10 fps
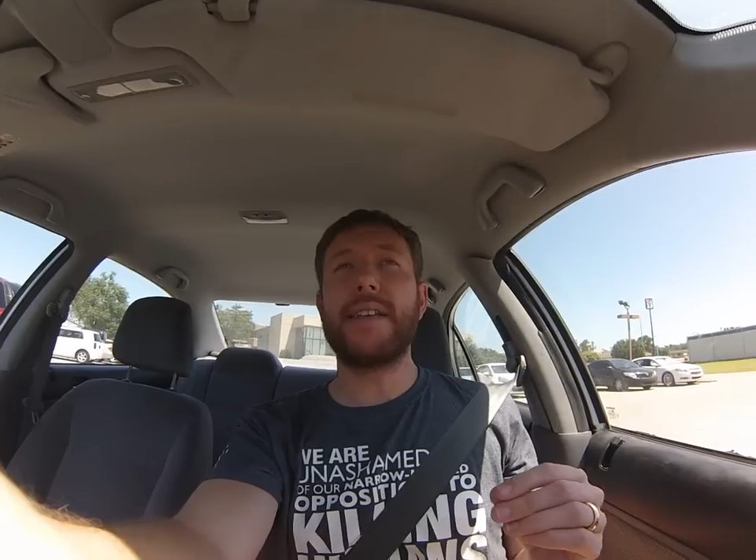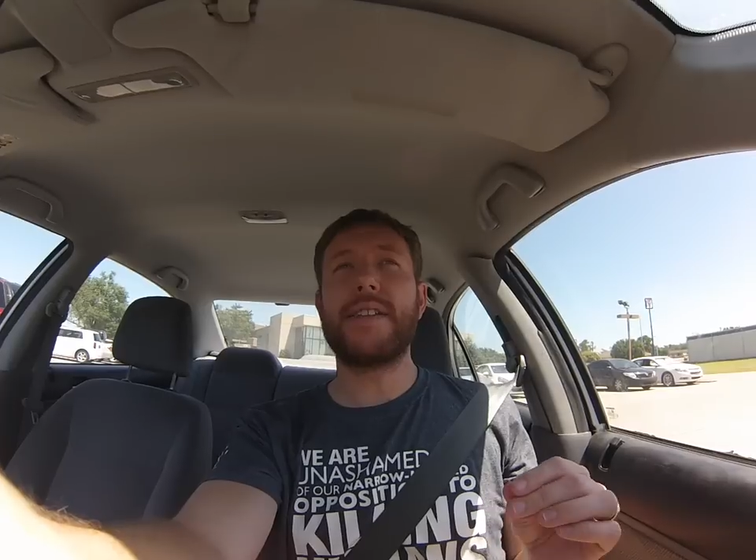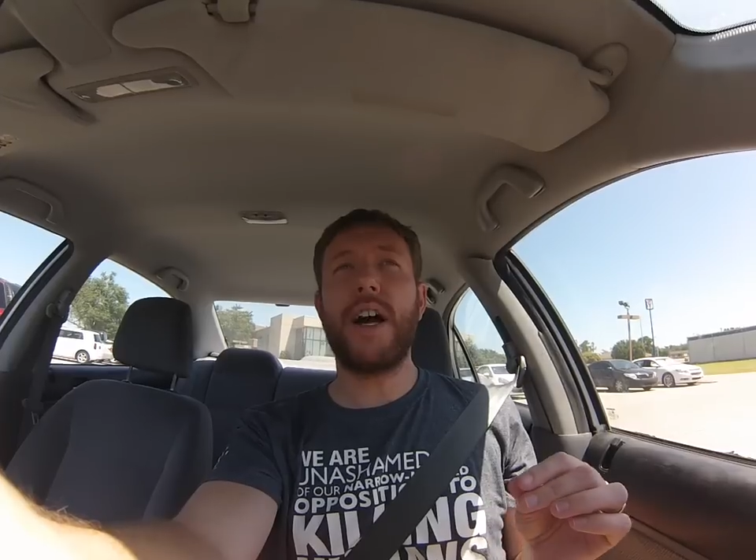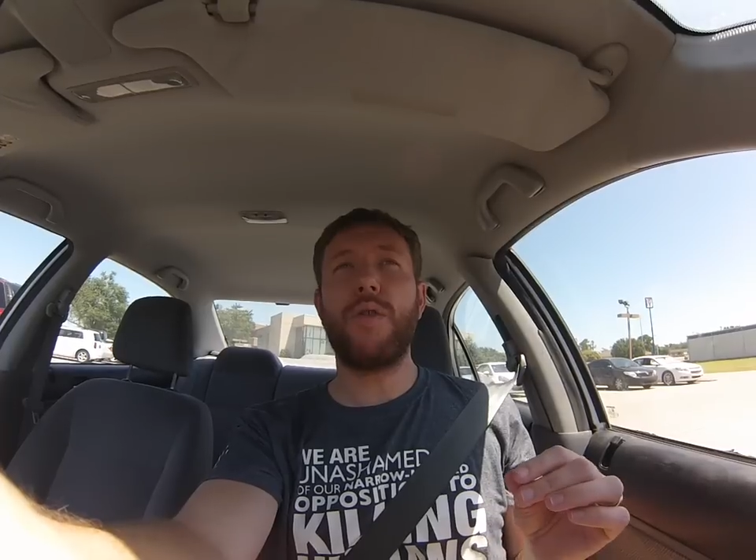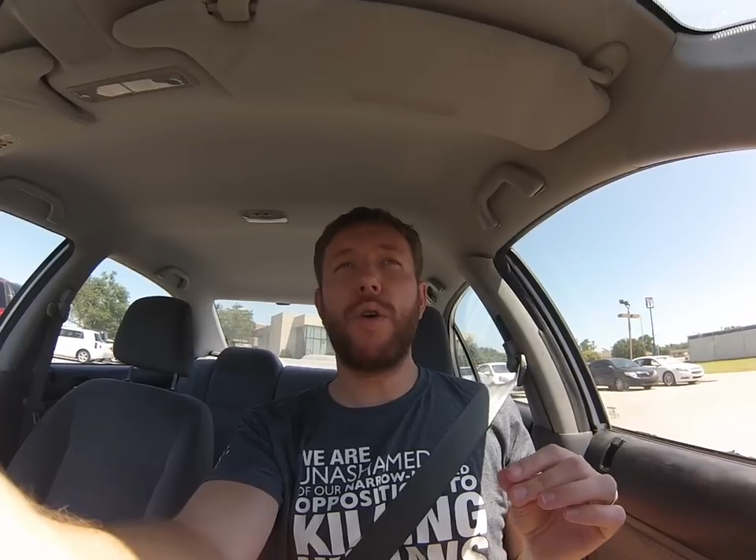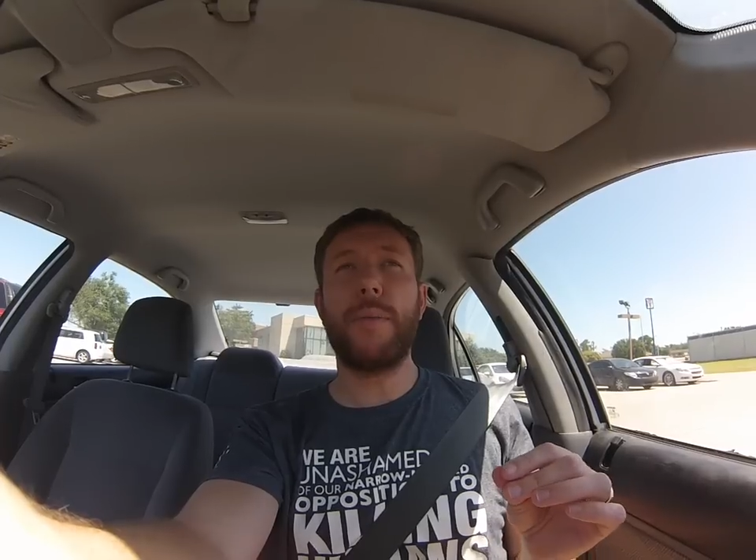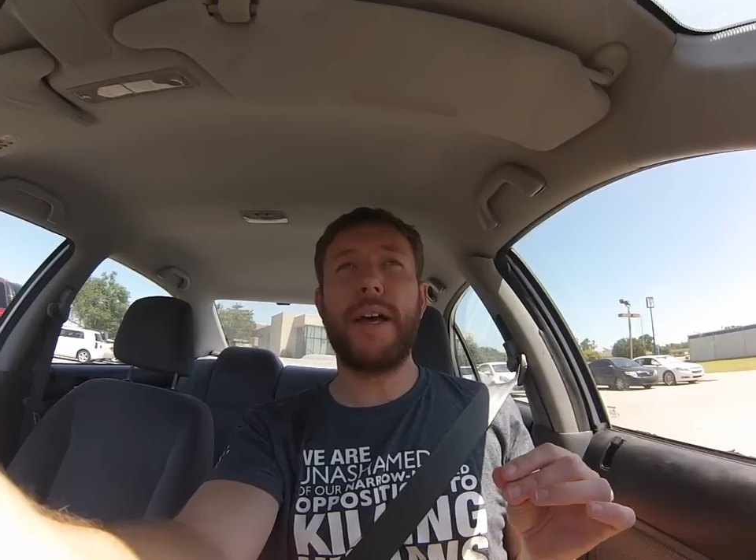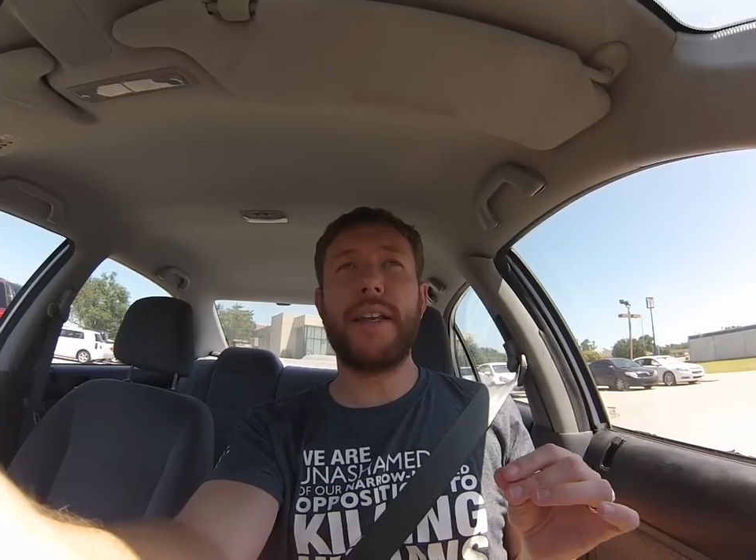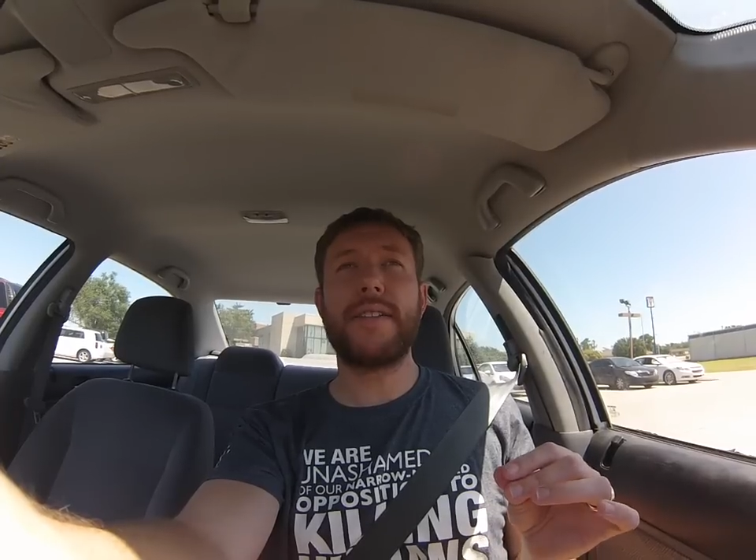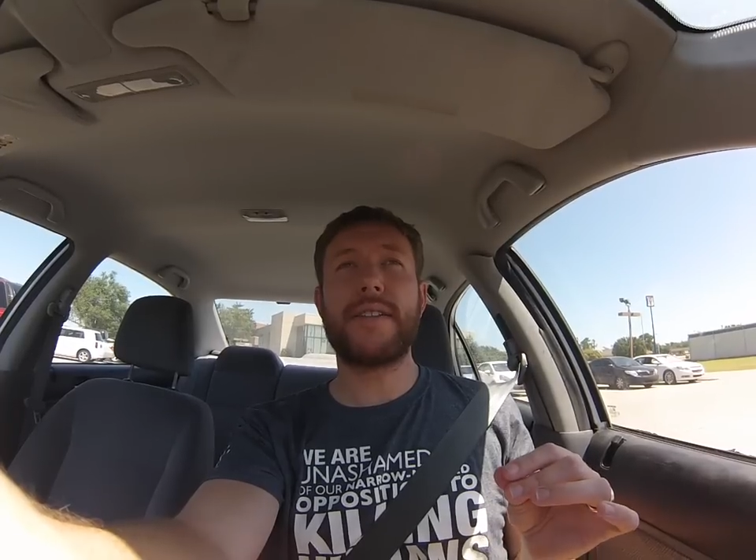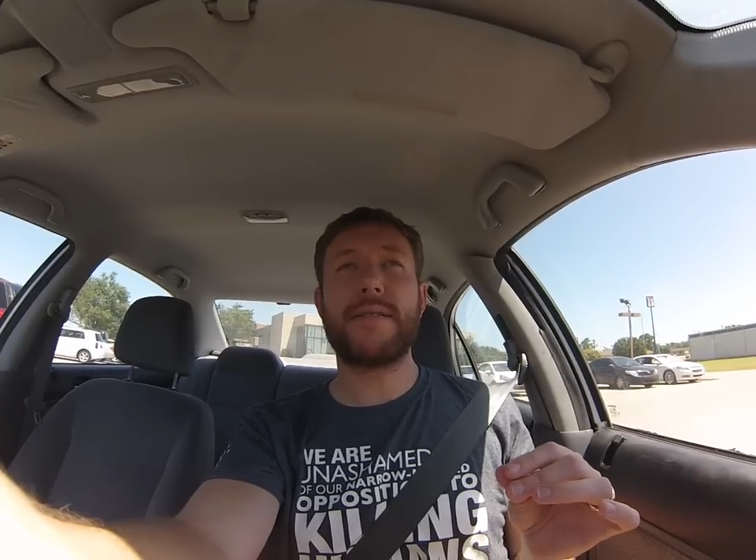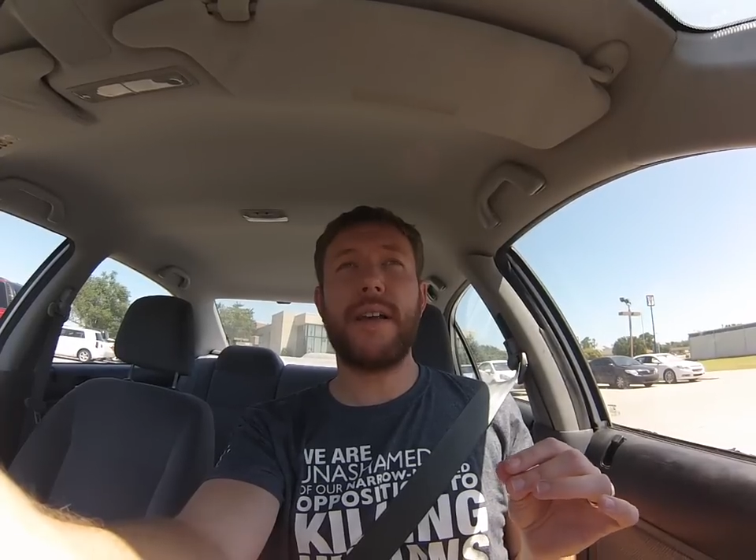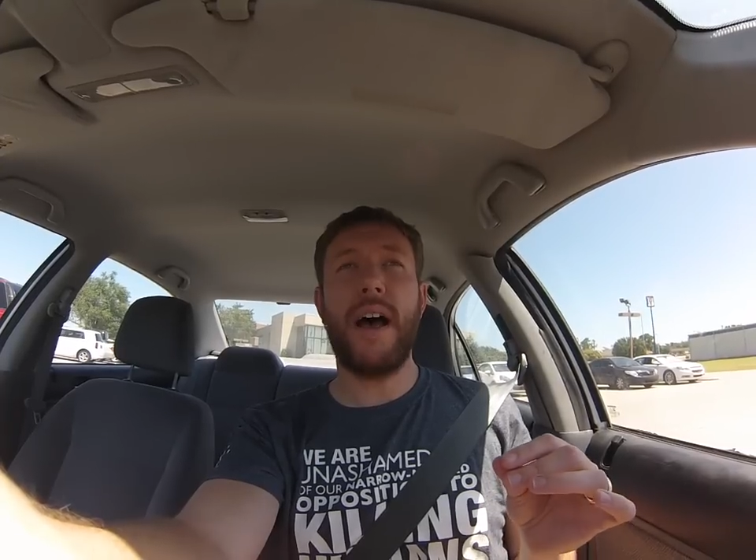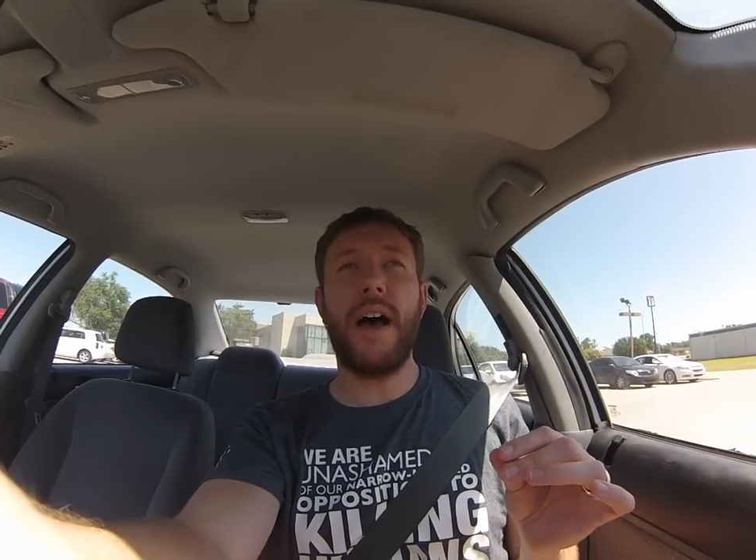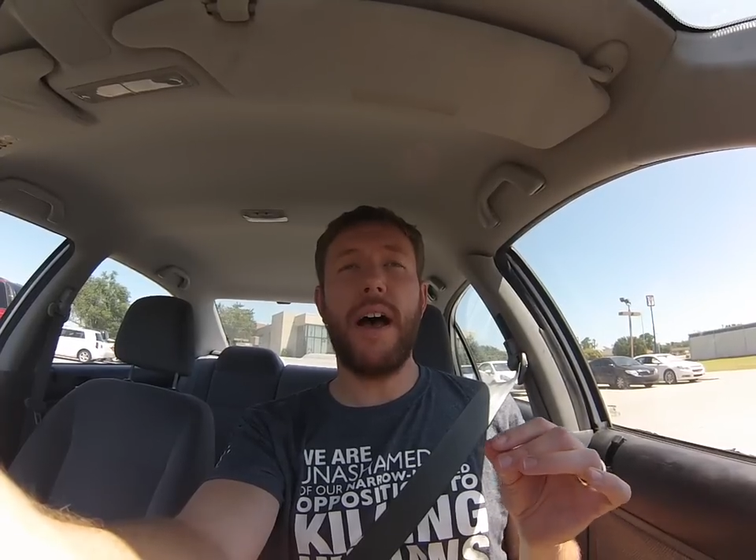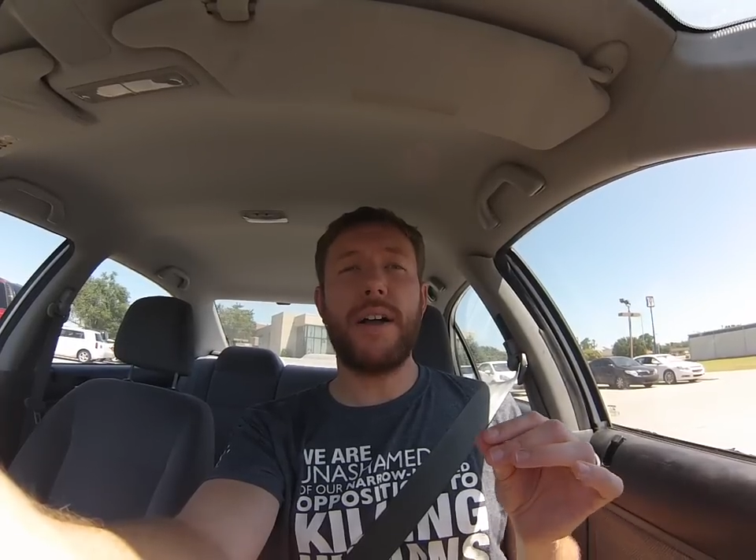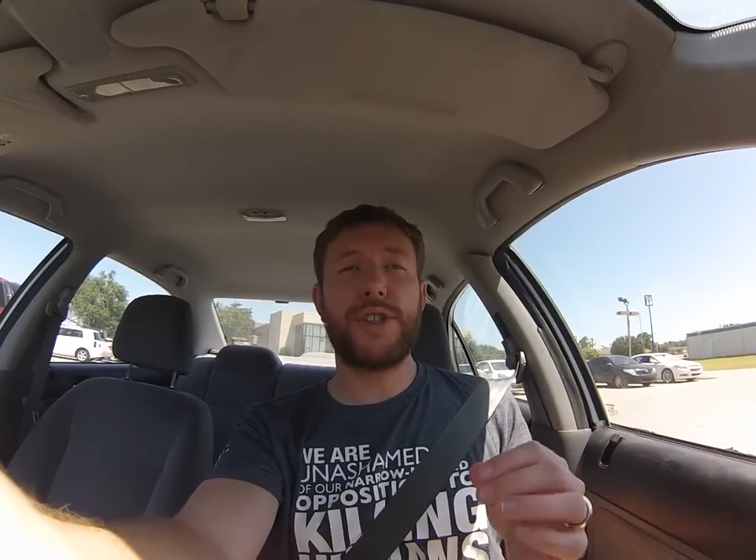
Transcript: this young woman's uh,